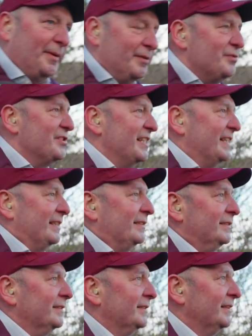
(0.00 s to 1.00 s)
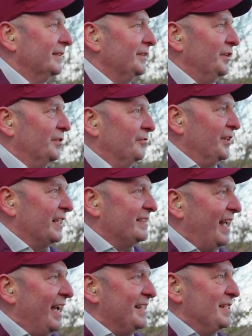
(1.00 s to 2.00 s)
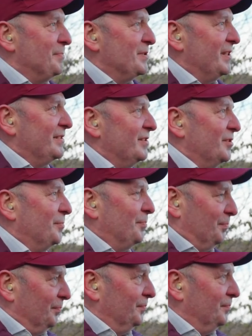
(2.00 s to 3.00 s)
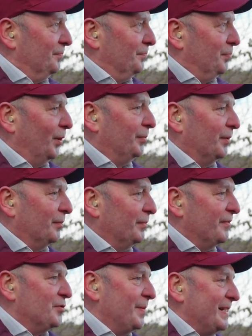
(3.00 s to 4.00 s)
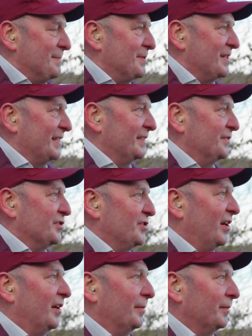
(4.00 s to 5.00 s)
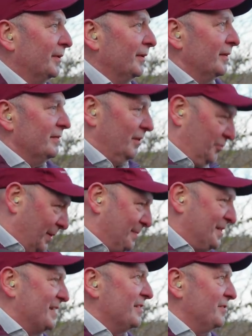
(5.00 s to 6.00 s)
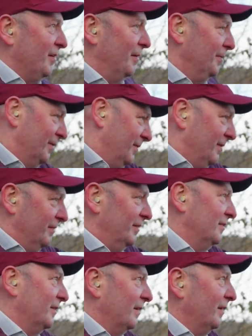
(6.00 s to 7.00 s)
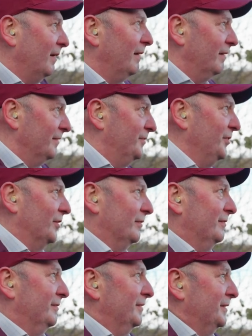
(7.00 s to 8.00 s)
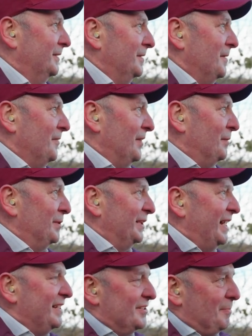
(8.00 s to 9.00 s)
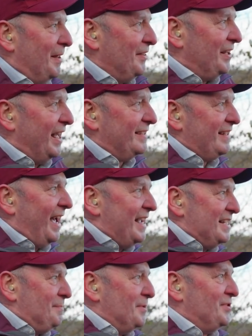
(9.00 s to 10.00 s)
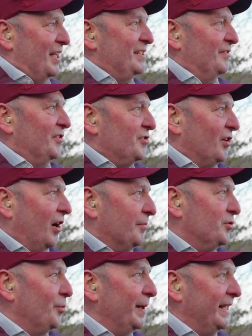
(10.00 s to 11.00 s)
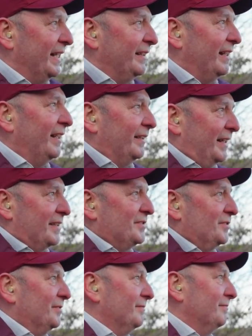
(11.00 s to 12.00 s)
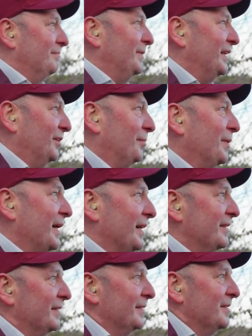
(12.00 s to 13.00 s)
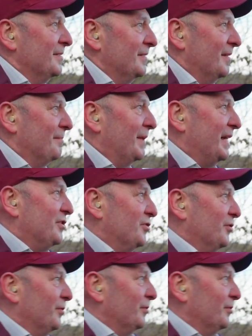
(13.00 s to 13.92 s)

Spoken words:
most things. You can fix 80% of the problem with 20% of your time. So 20% of the time, done. Yeah. Then we'll spend the next 80% of the time tweaking that last little bit that makes you